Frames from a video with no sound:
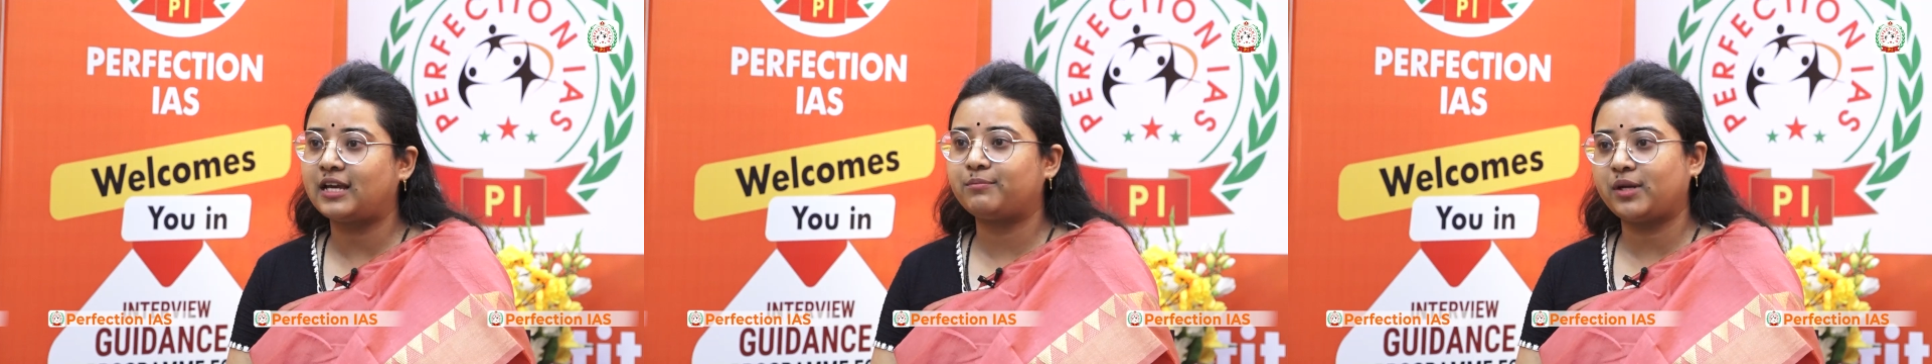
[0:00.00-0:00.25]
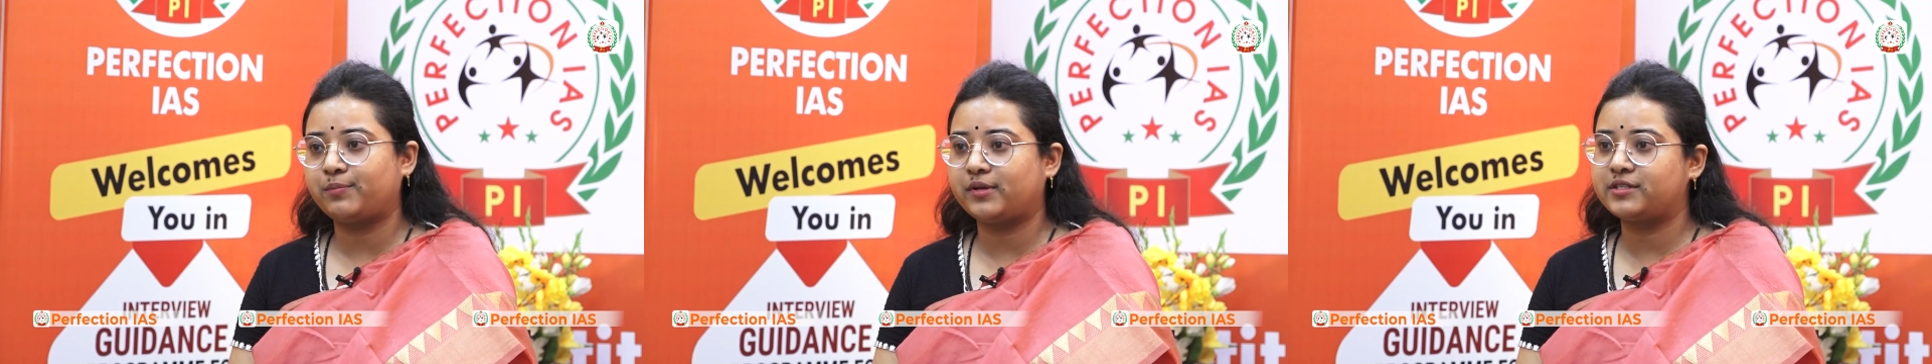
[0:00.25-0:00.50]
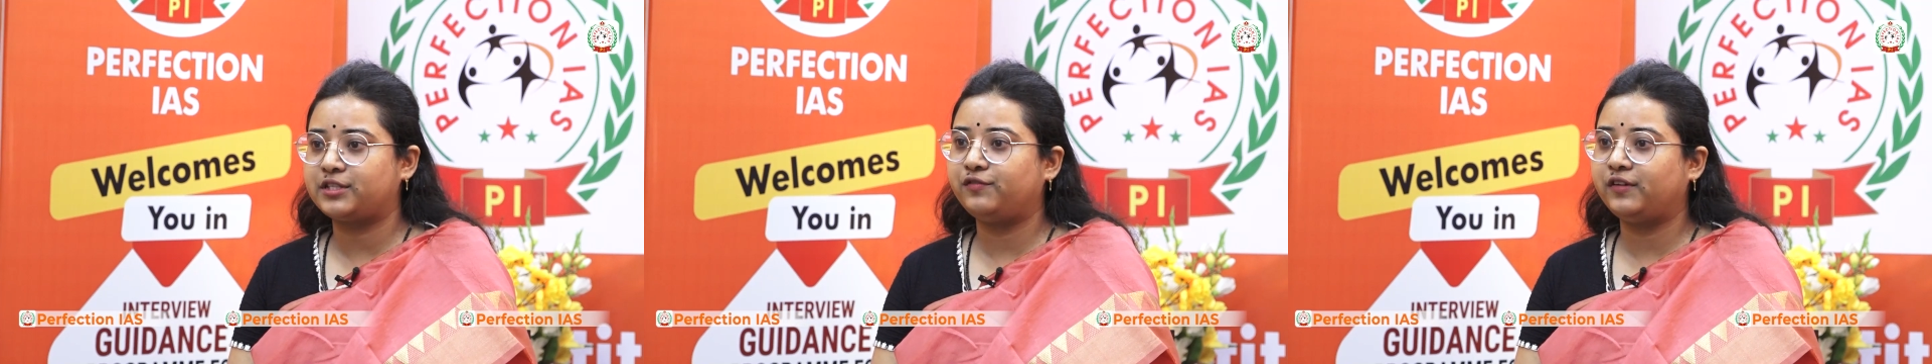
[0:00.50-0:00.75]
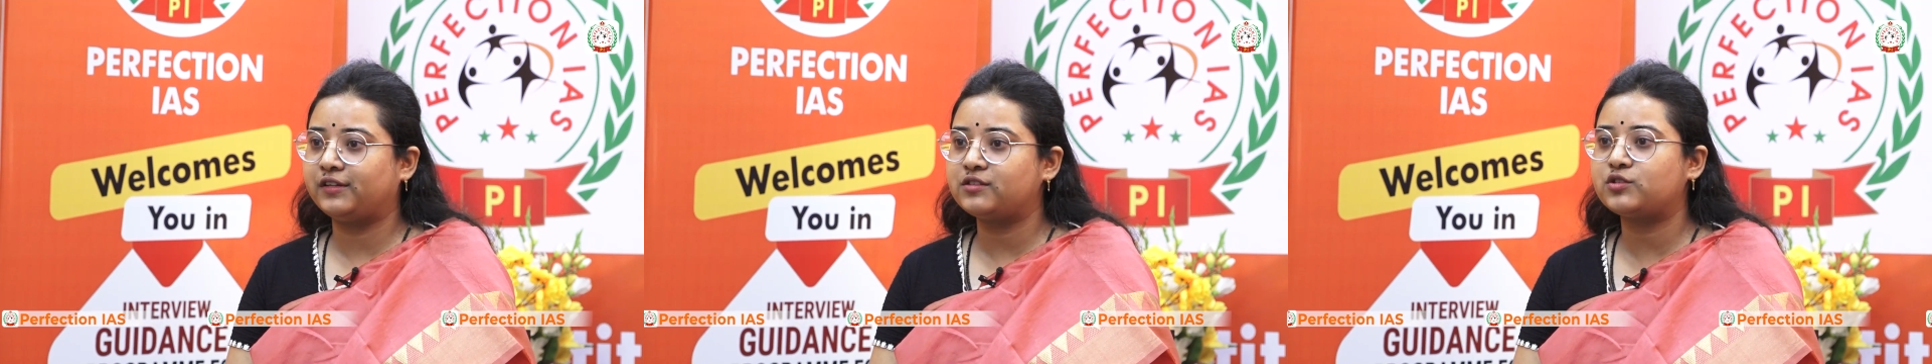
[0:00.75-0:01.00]
and my
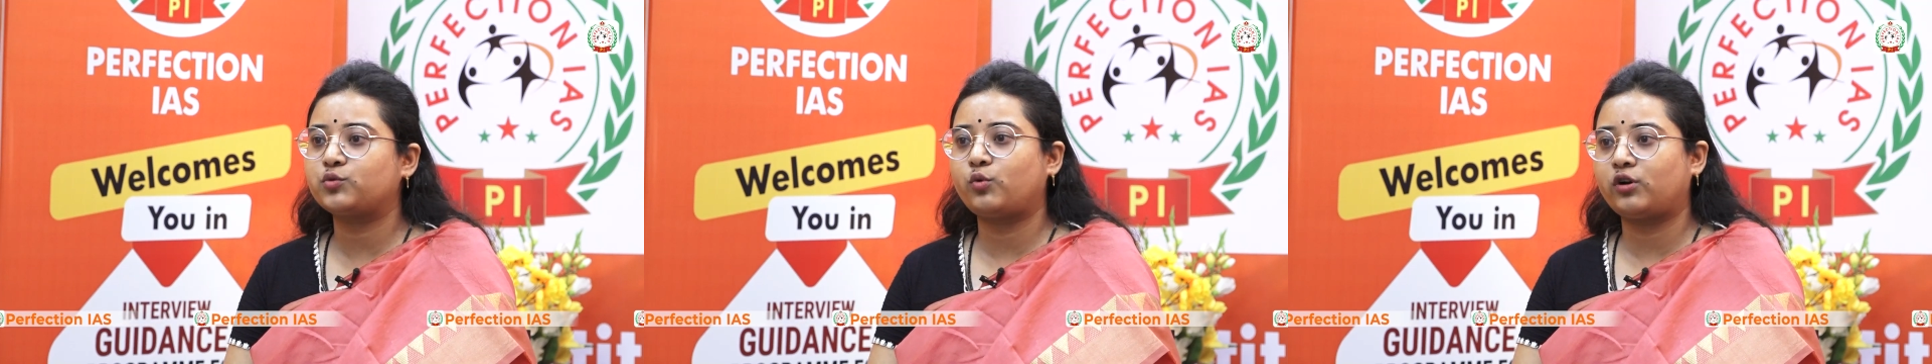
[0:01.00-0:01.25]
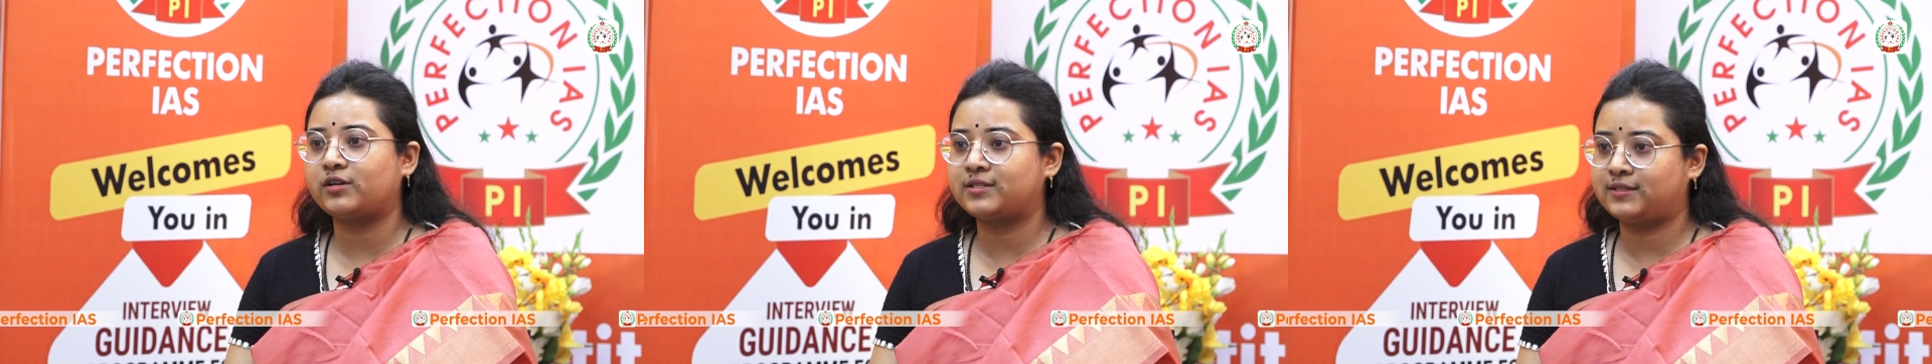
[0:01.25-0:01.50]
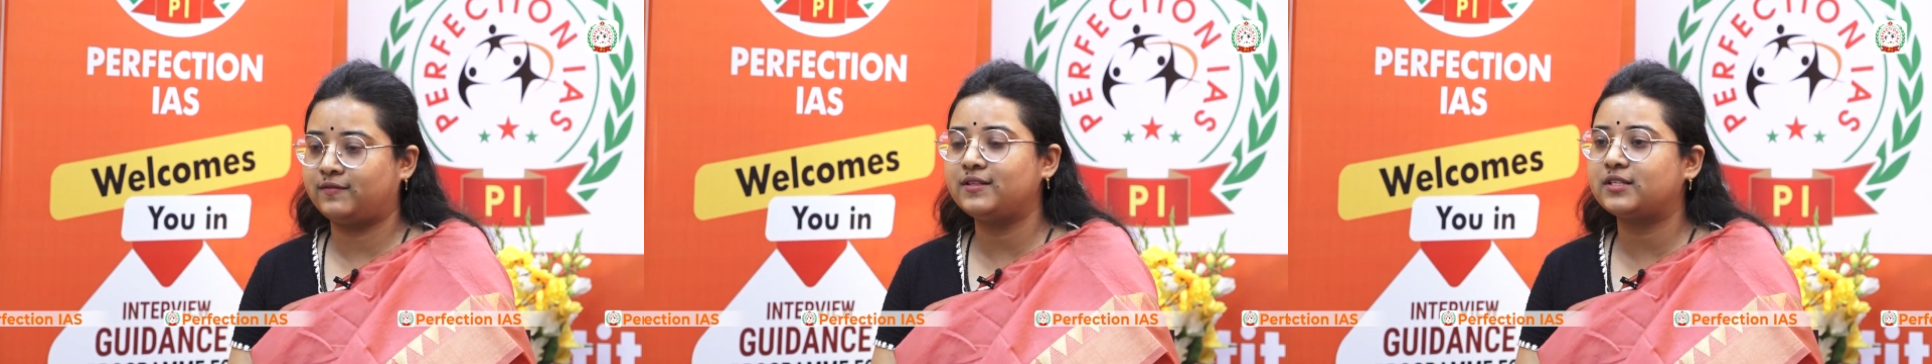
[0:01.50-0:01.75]
perseverance towards civil